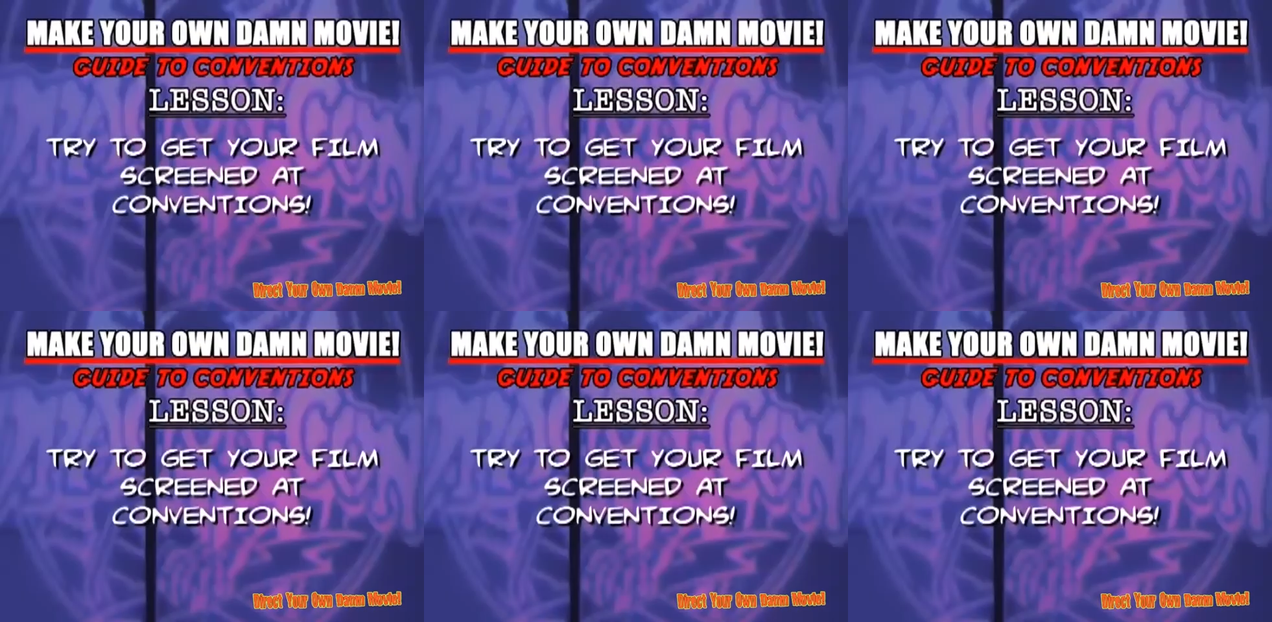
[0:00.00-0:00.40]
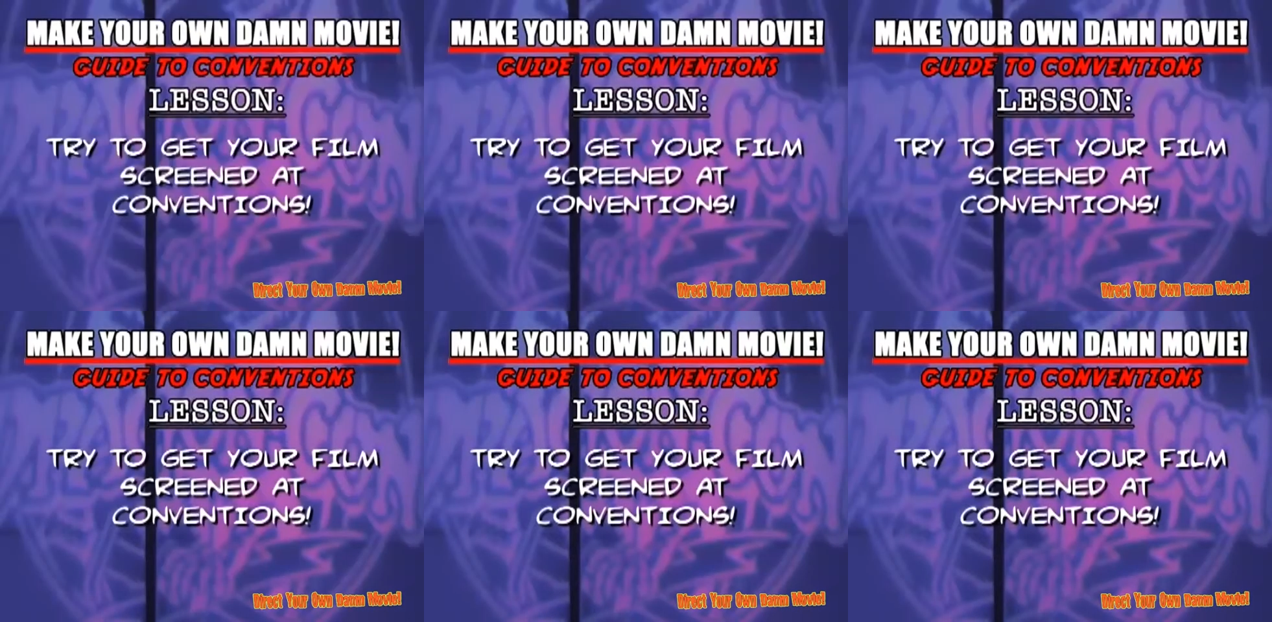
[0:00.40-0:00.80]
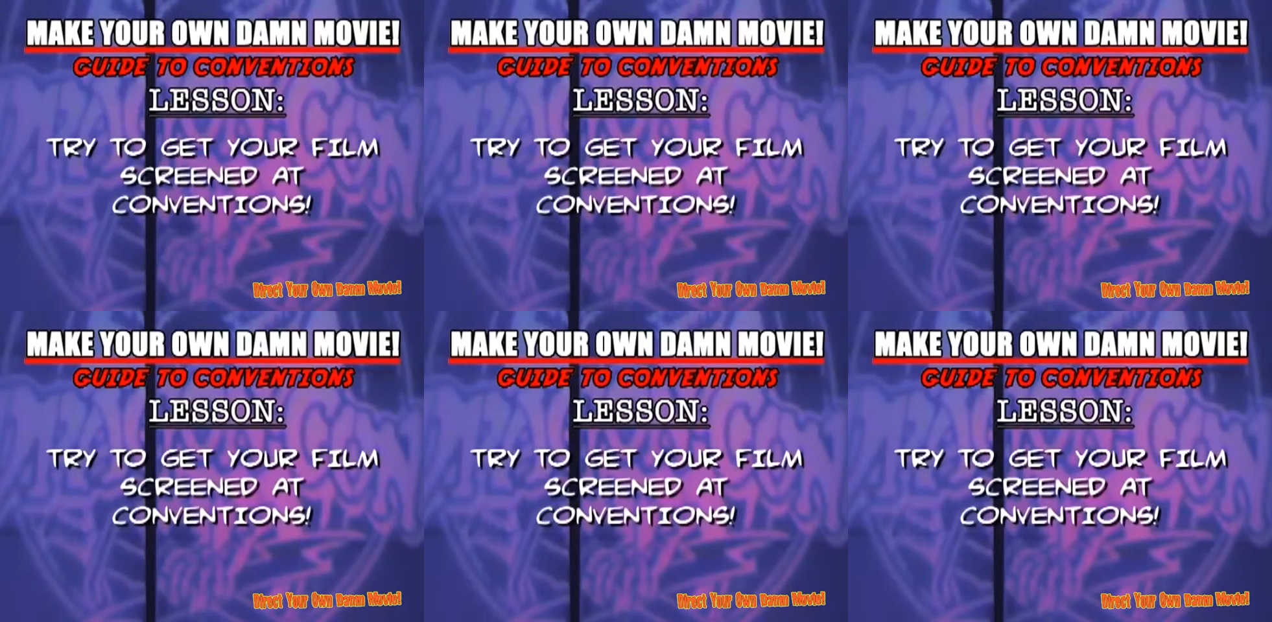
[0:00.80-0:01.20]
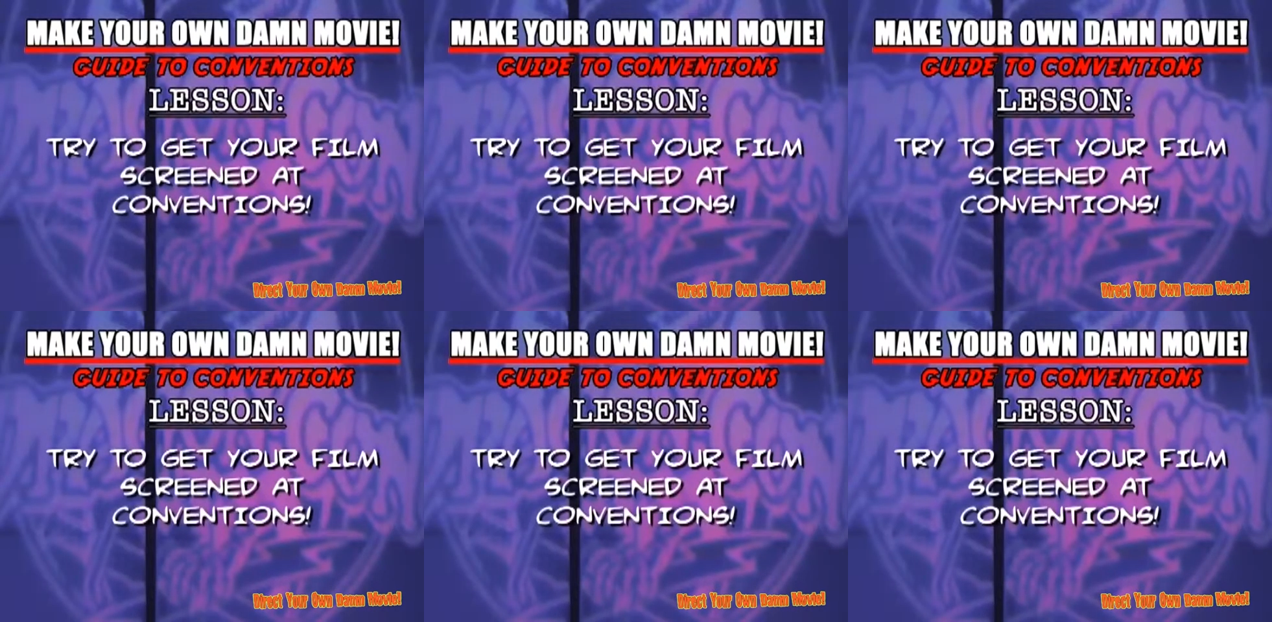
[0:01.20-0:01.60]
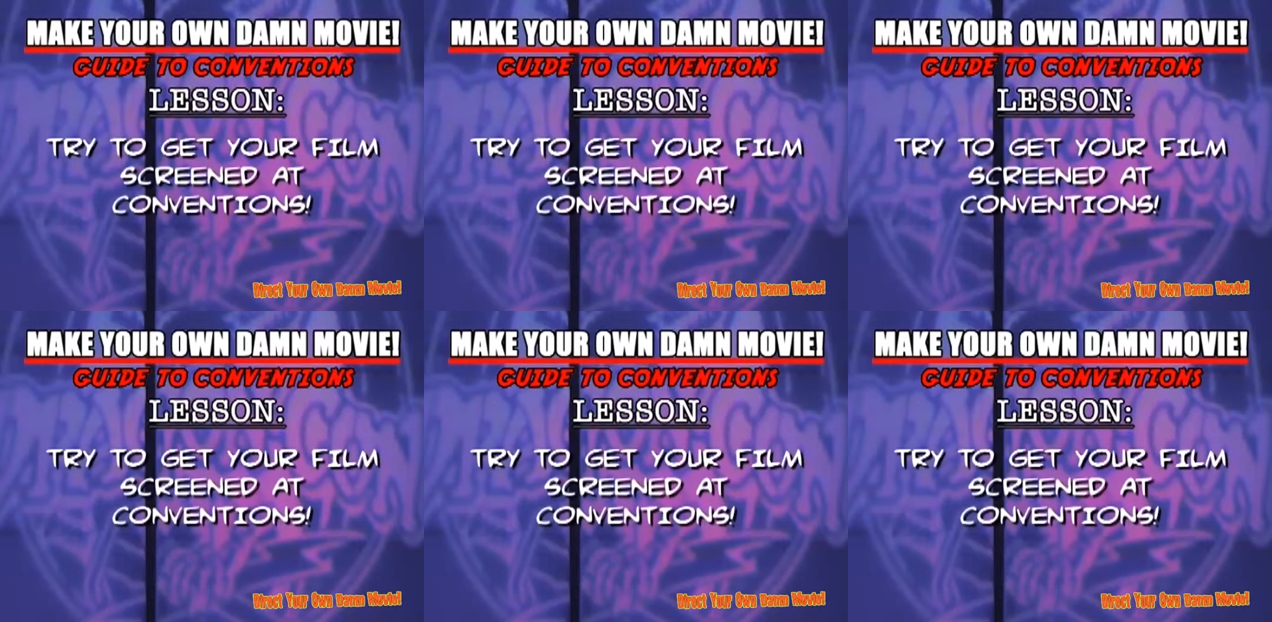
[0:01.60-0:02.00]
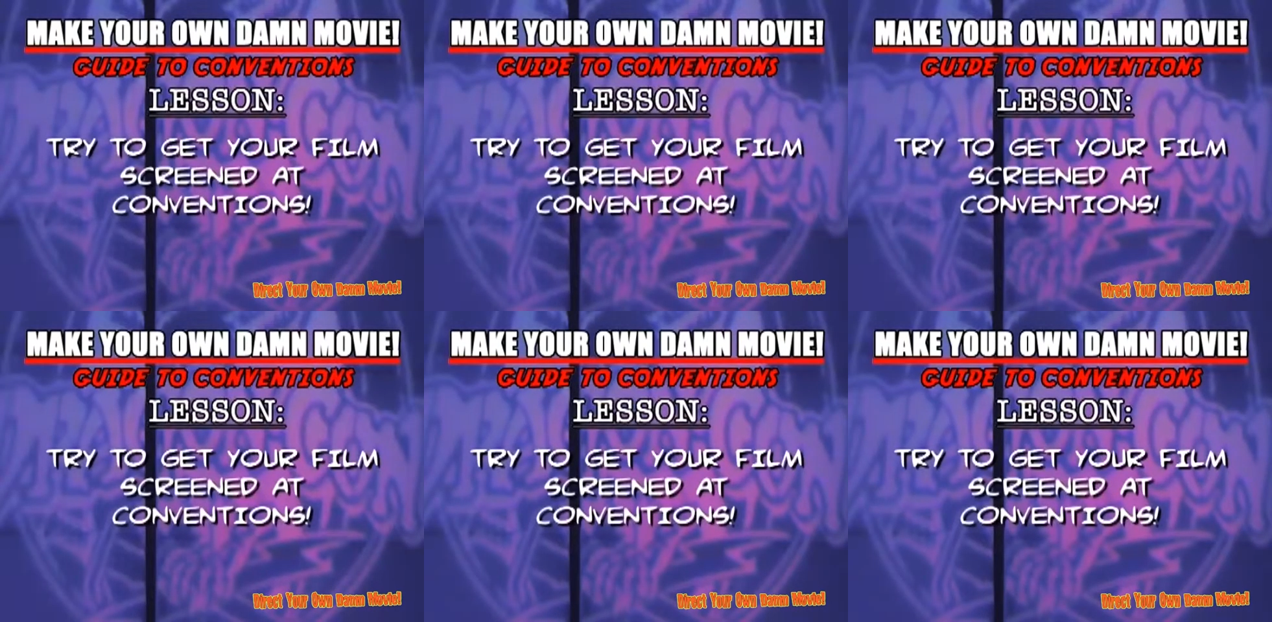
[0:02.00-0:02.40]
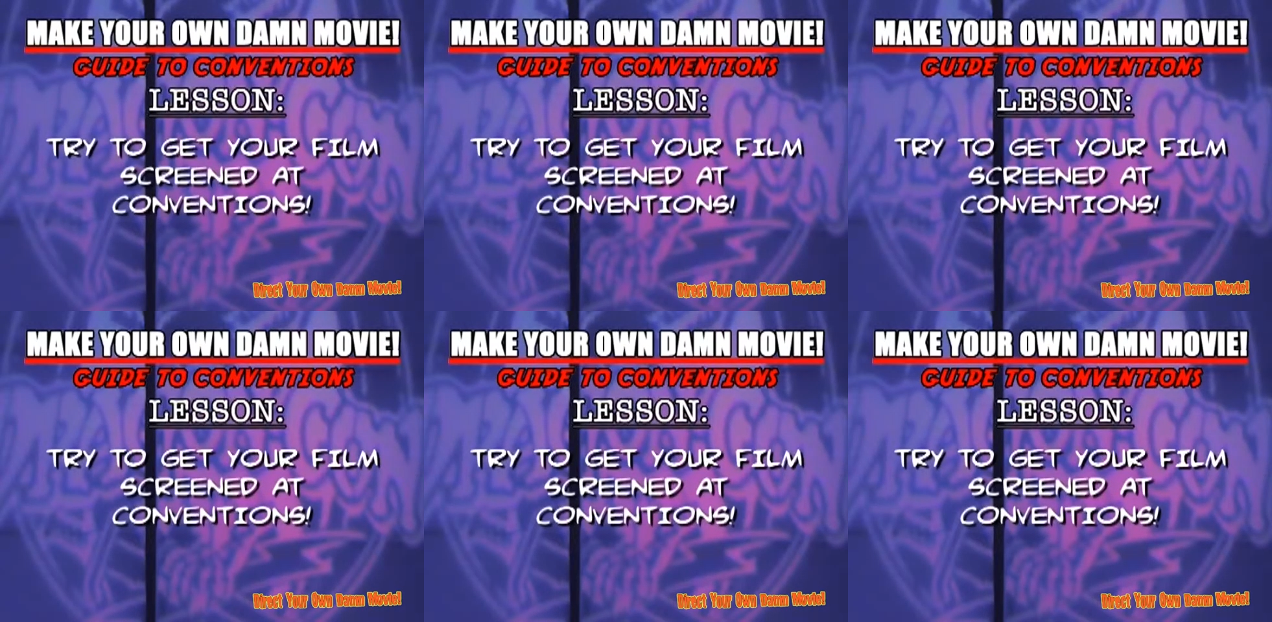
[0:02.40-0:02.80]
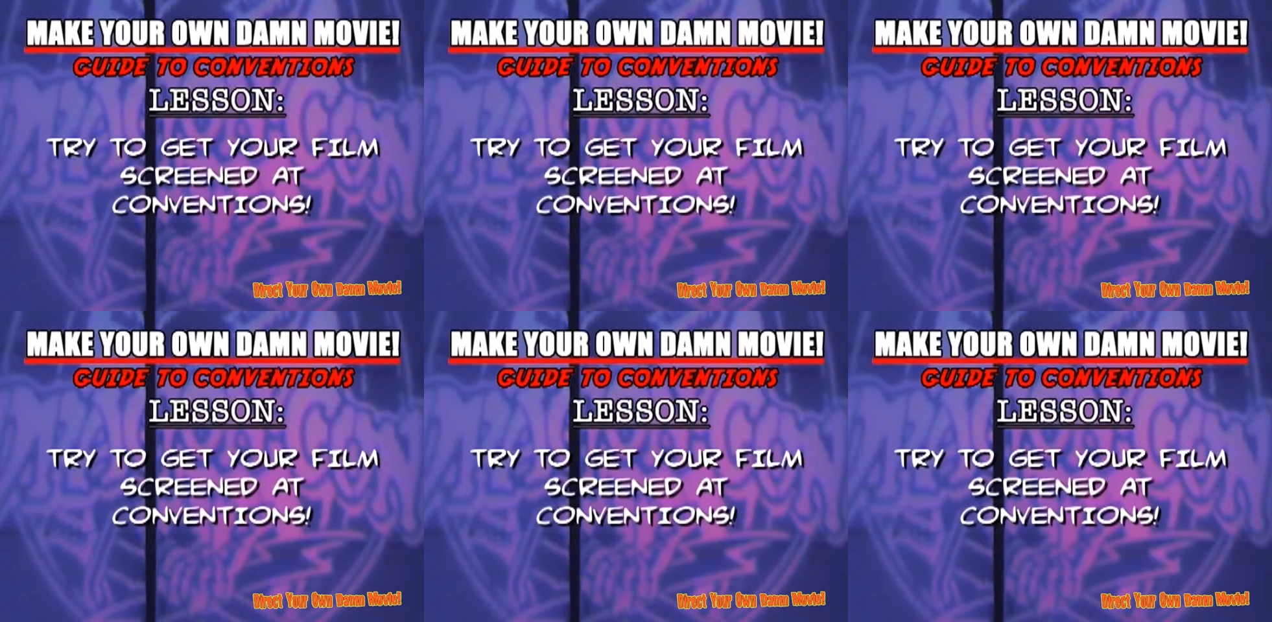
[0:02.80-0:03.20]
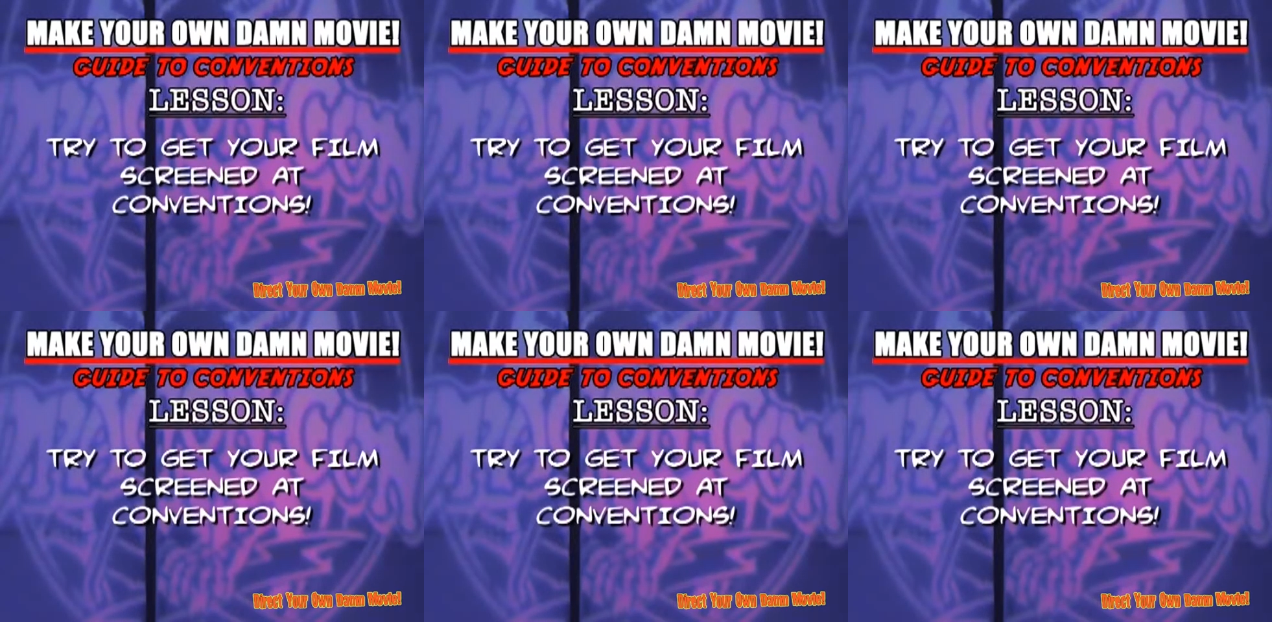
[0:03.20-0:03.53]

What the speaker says: [unreadable: no face in view]